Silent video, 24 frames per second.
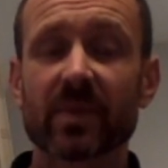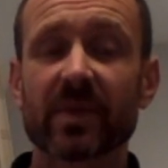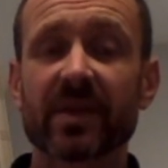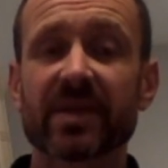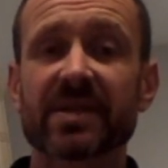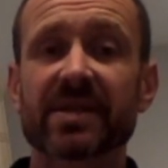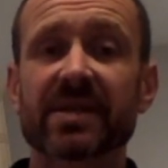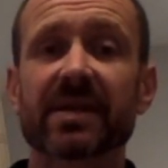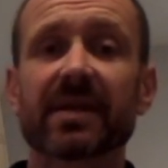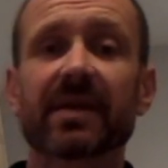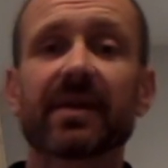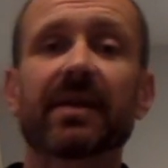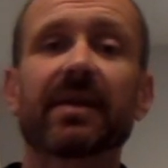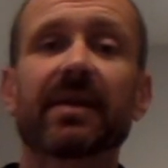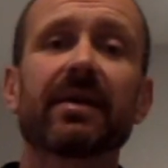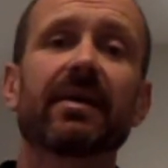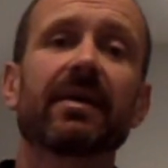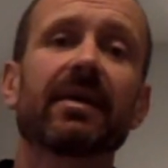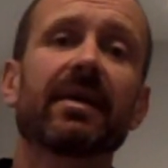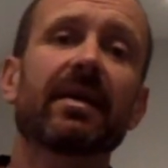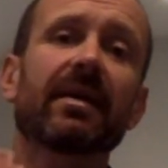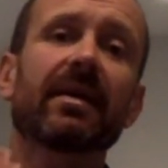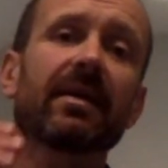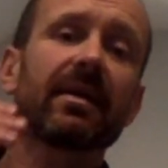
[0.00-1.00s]
which are going to
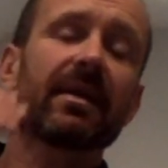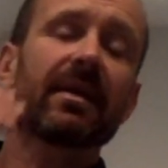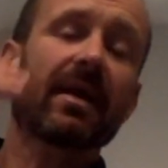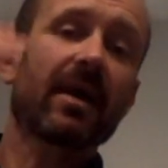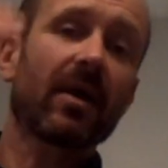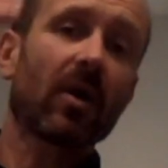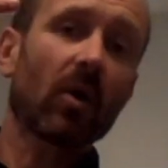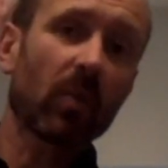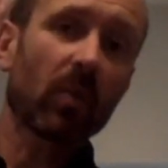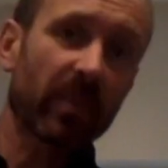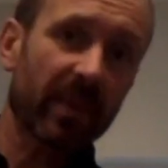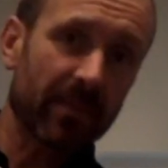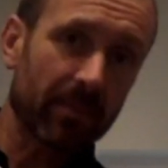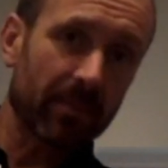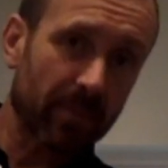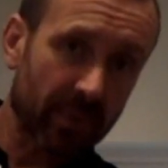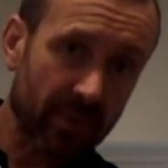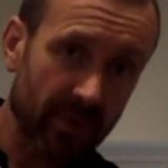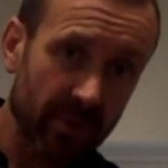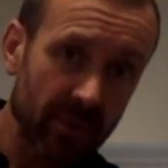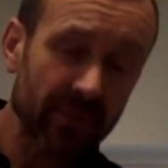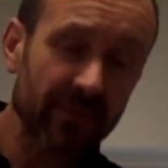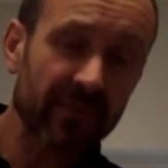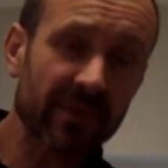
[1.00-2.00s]
help
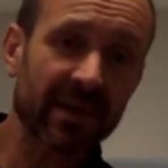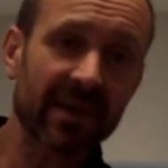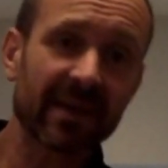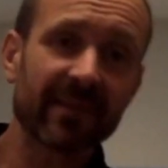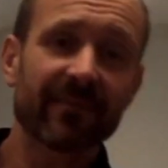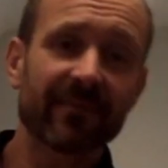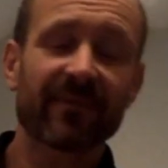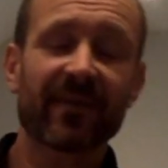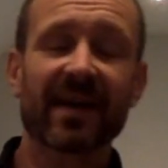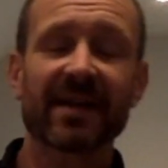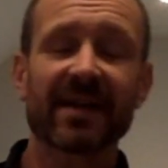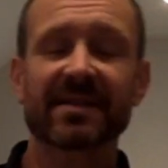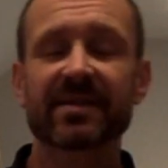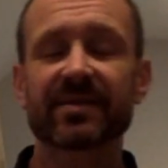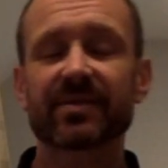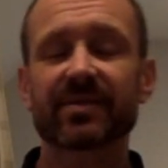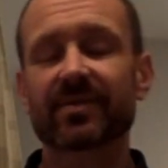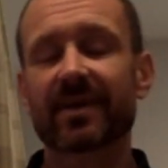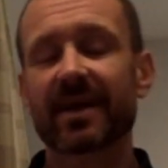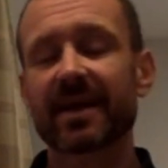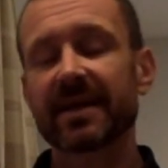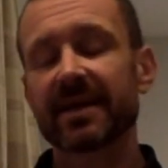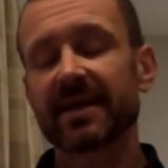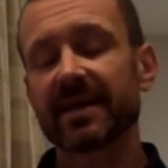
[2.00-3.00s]
improve the lymphatic
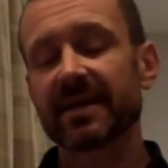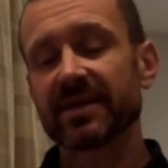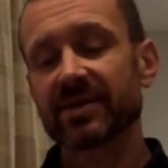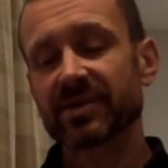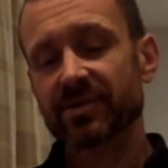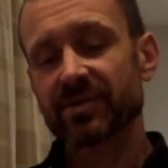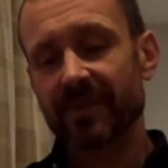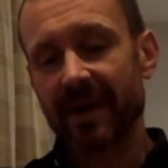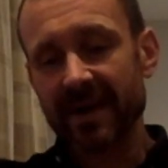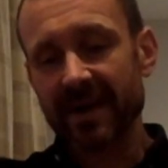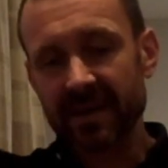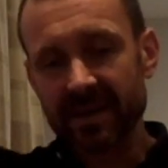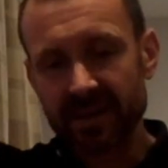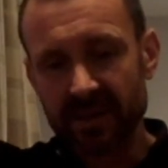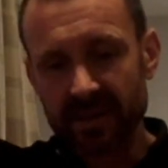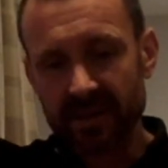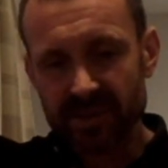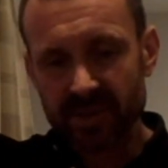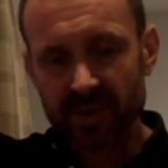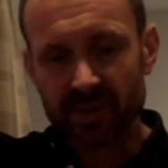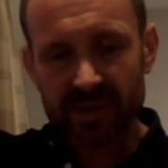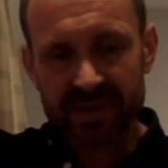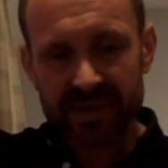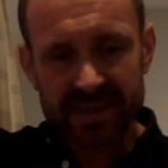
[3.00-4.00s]
drainage, draining the
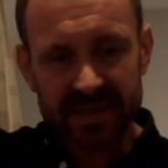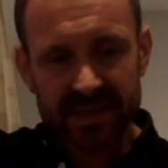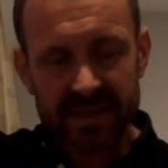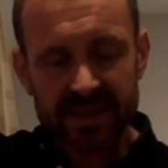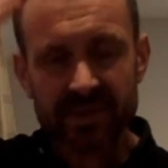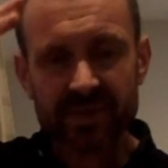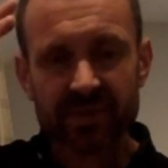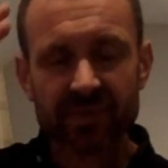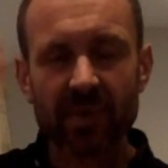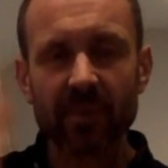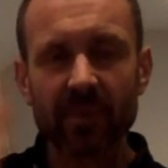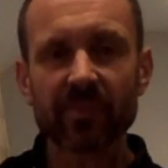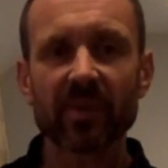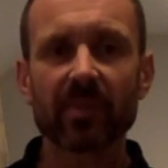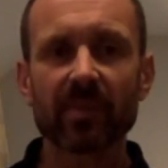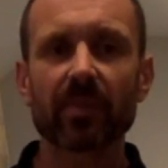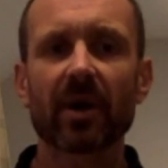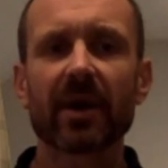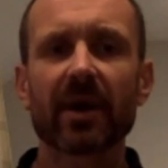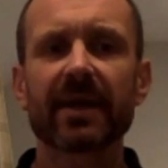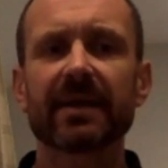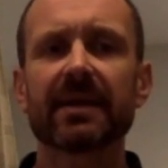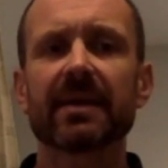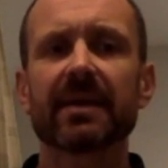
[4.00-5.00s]
toxins from the
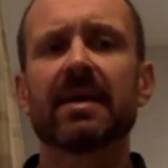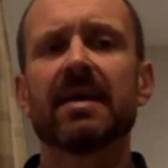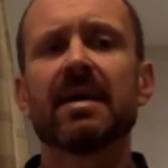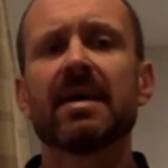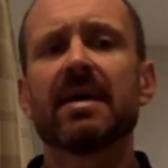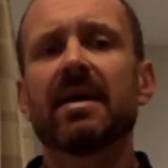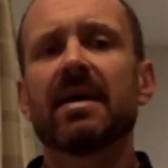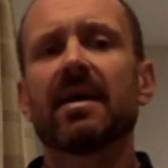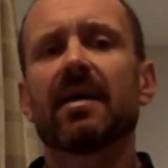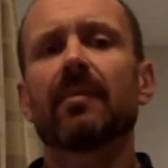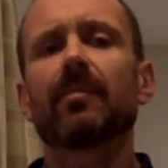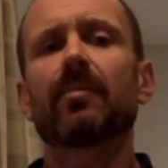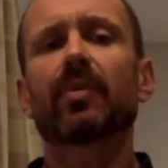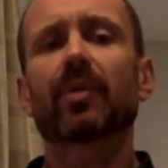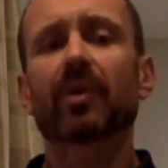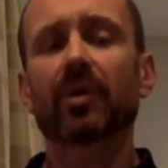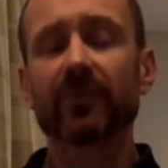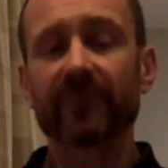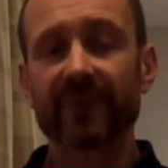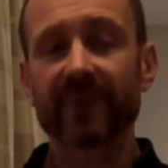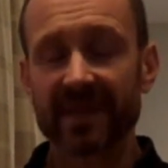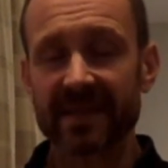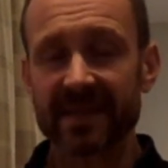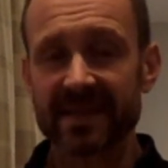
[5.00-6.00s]
brain,
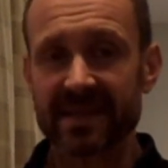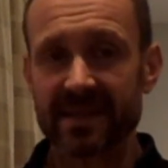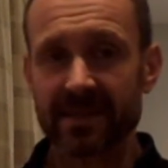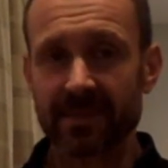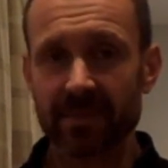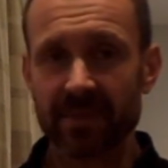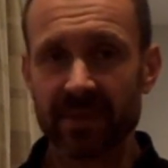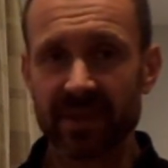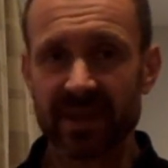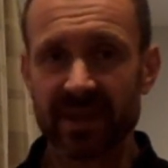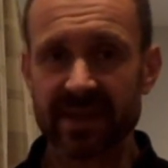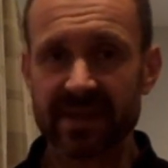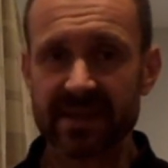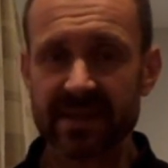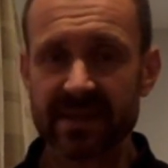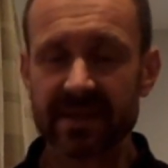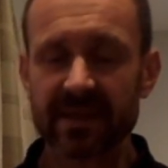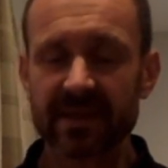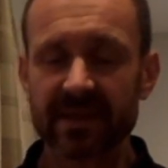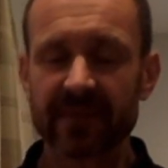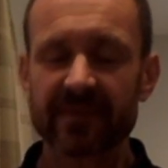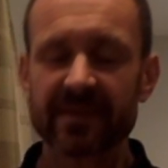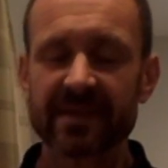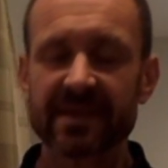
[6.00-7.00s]
improving the sympathetic
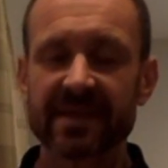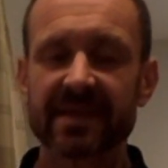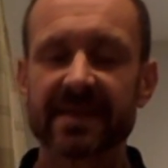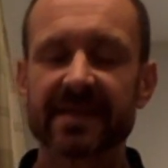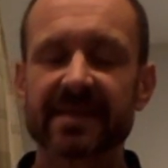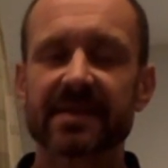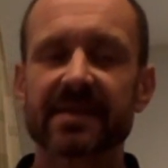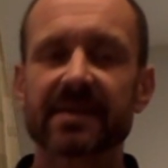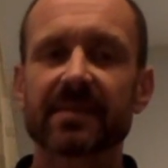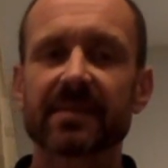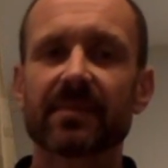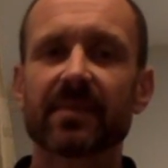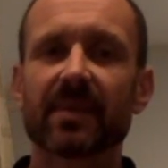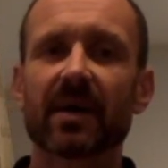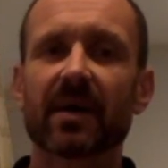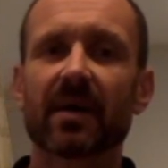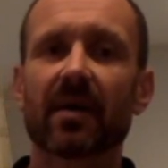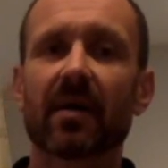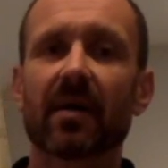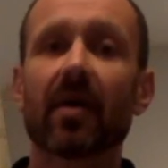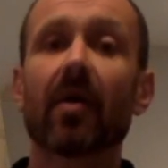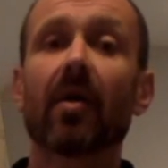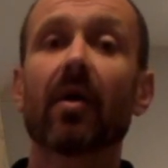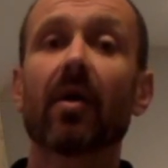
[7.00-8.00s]
nervous system
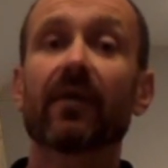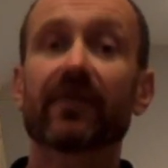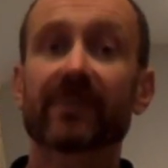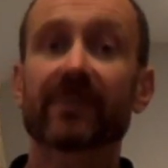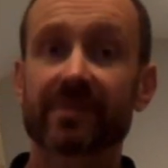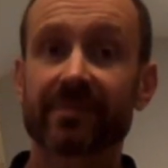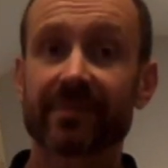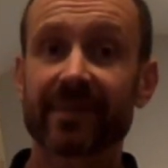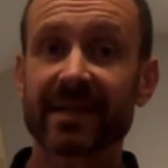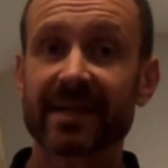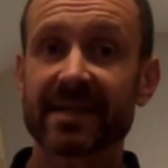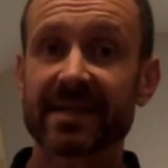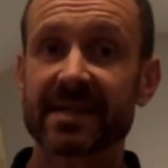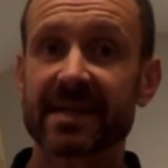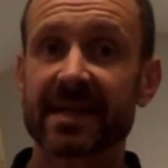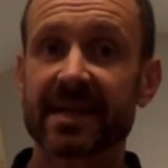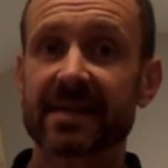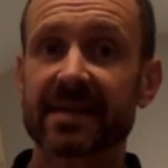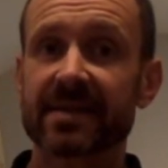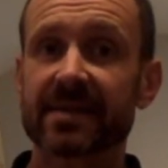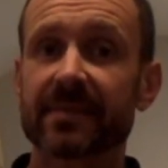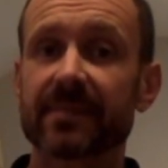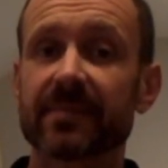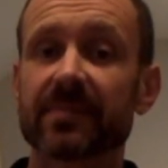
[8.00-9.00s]
after each
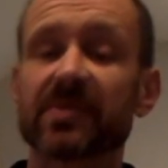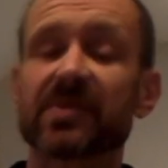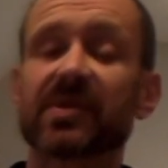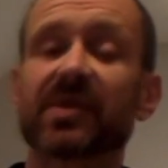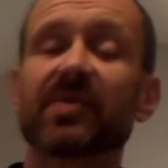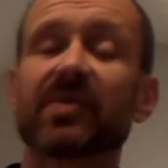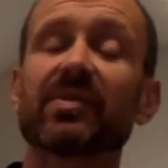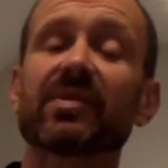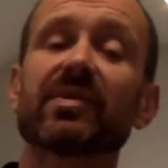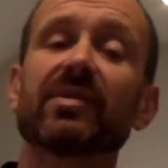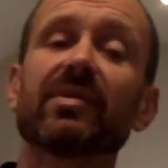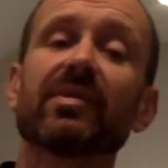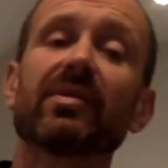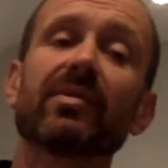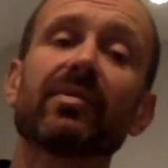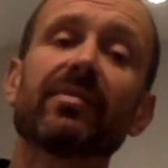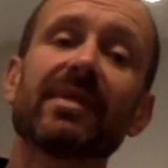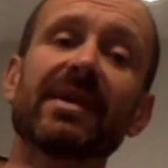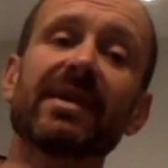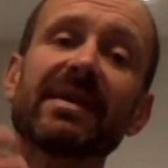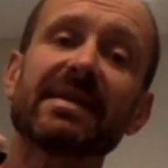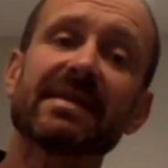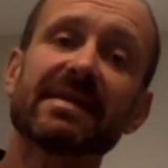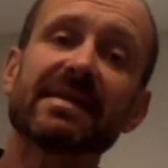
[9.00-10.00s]
session. So you can do
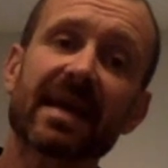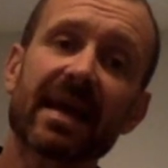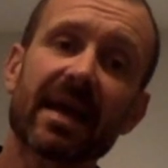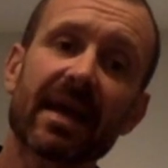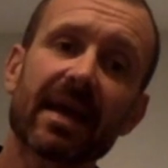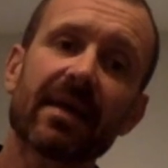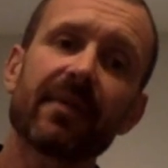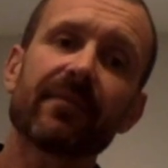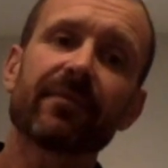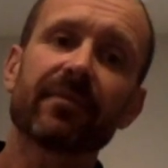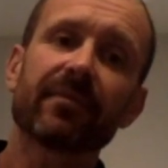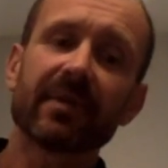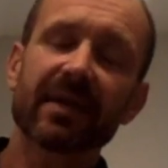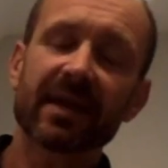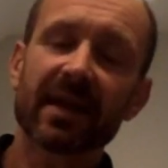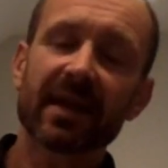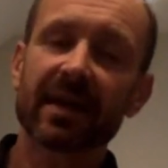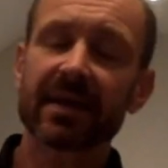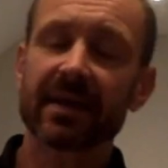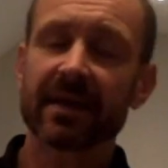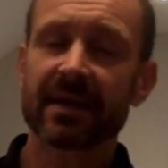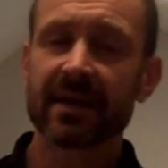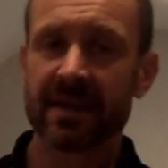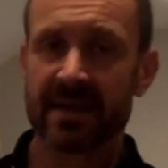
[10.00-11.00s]
these every
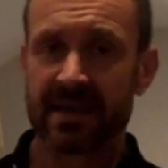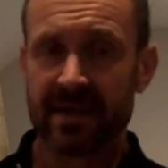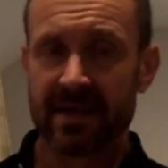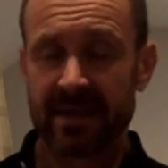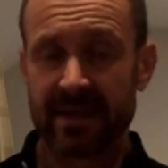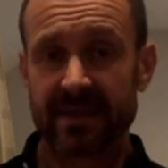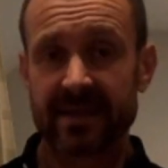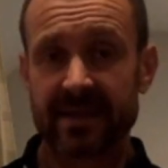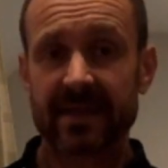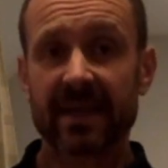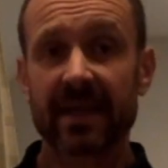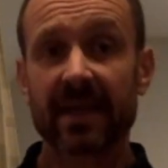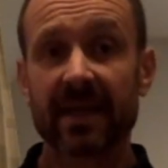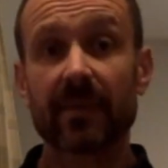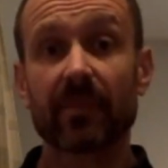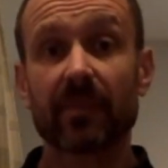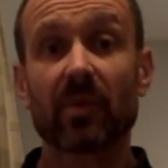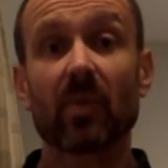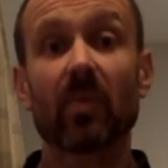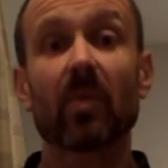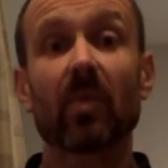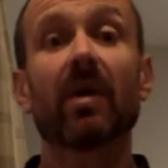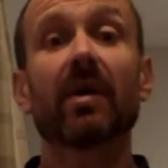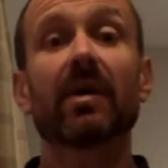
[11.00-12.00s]
day to keep
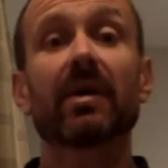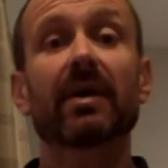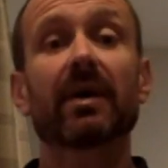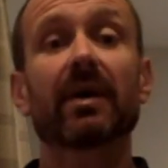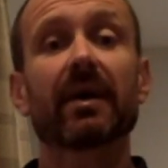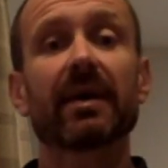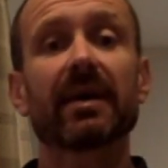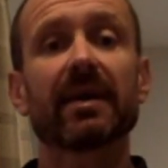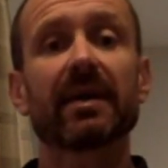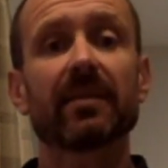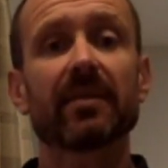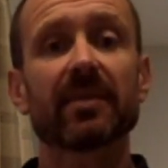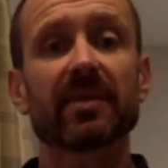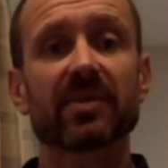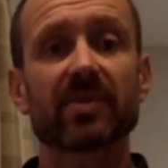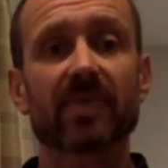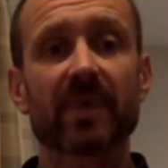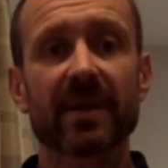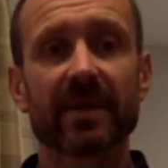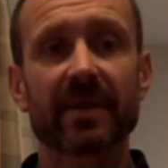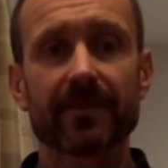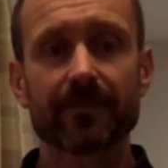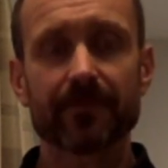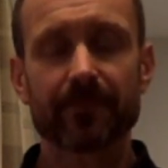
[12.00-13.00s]
the work going in
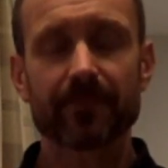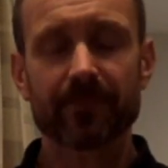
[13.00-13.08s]
between.